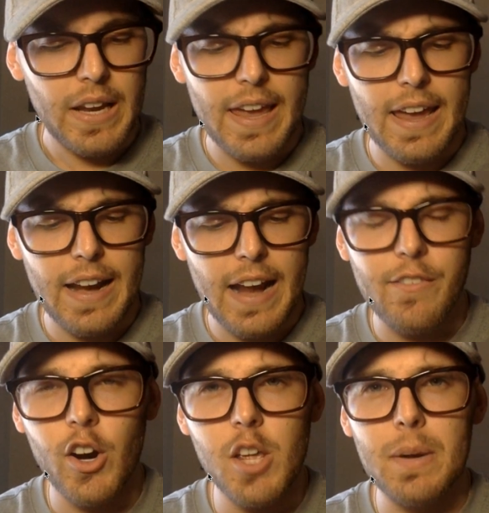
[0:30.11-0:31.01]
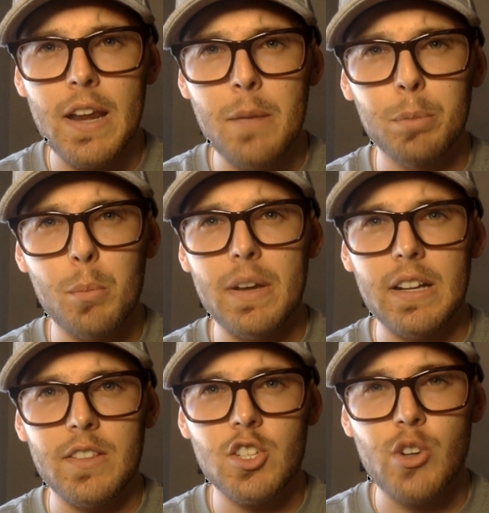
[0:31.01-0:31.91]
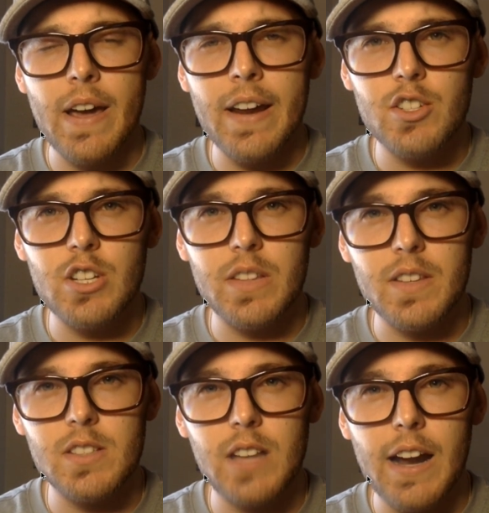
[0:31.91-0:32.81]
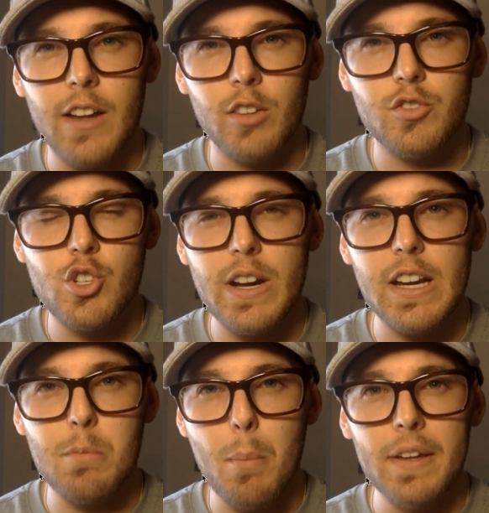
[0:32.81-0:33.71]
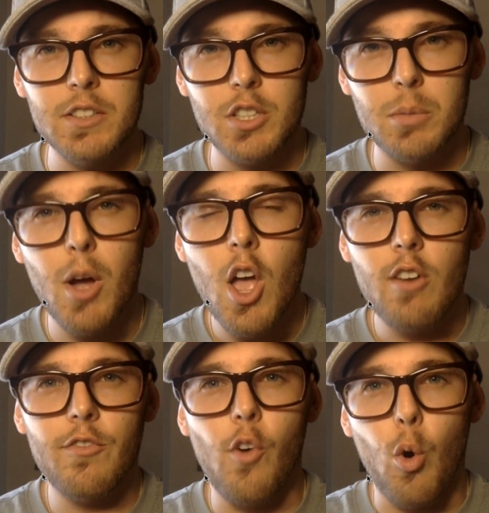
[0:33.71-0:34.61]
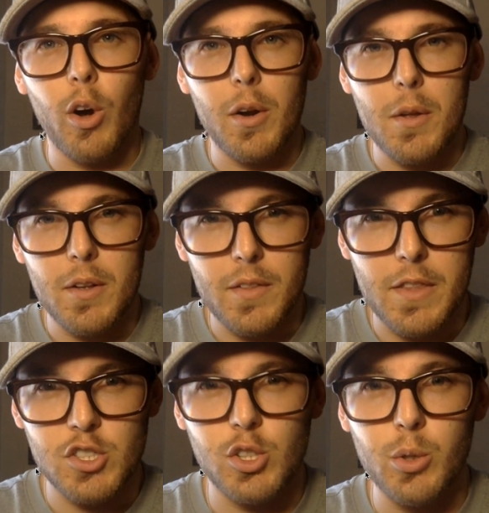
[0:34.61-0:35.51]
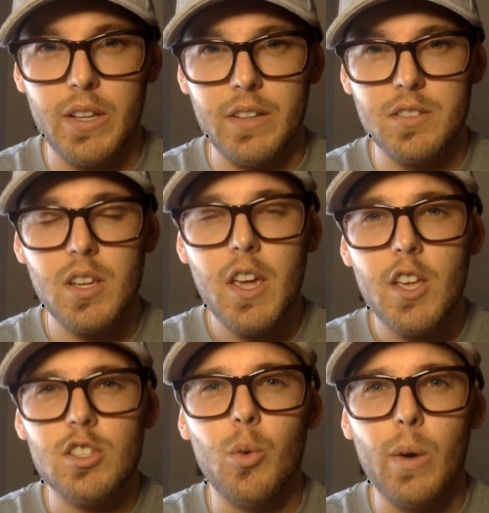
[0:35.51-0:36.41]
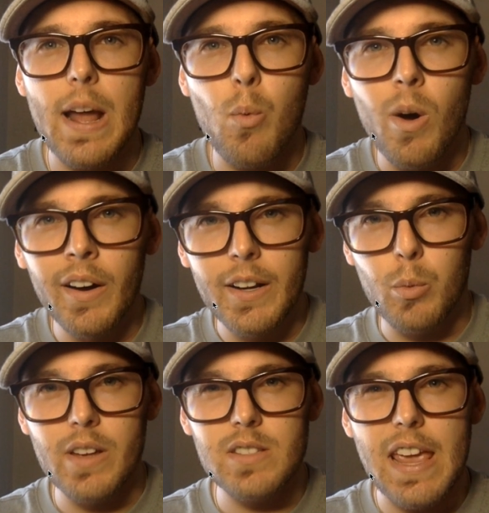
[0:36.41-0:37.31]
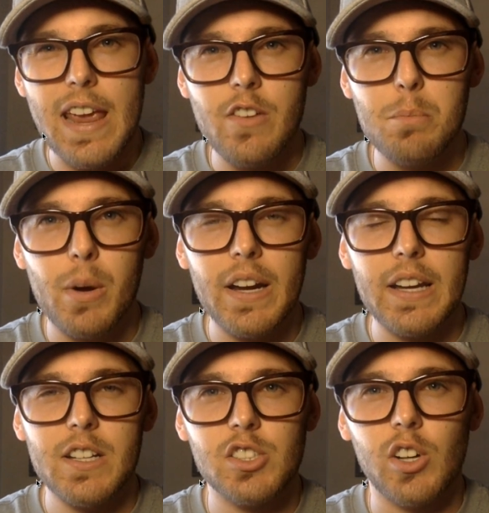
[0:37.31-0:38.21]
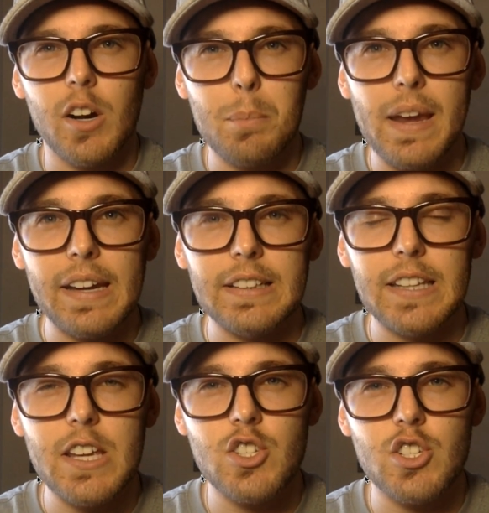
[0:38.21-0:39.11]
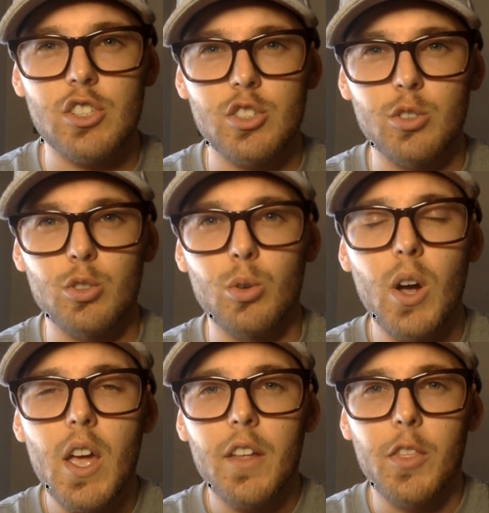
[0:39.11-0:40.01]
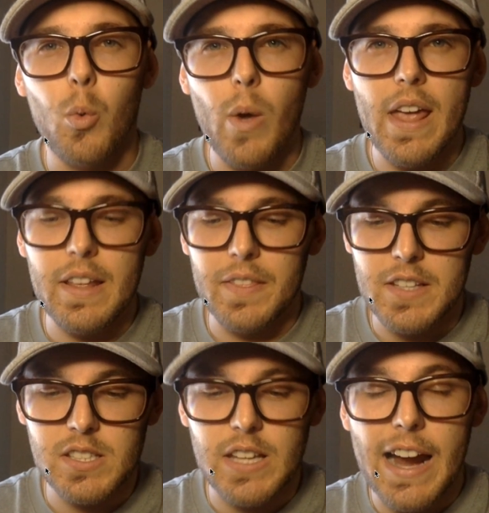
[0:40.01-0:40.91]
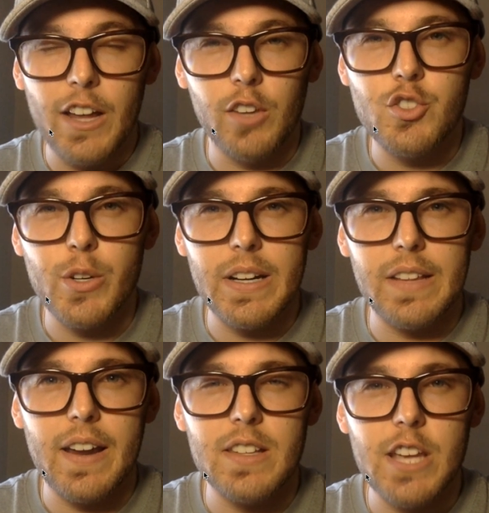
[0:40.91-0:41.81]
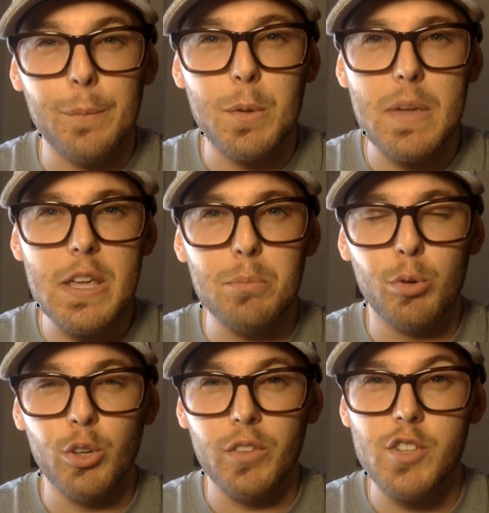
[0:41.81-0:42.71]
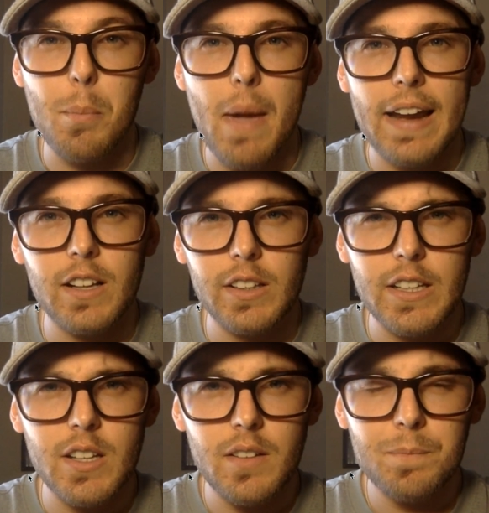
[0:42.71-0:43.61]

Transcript: And I've already been implementing the strategy and the style of trading momentum for the students. So what I wanted was everybody to start paying attention to the style of trading that has helped me improve dramatically,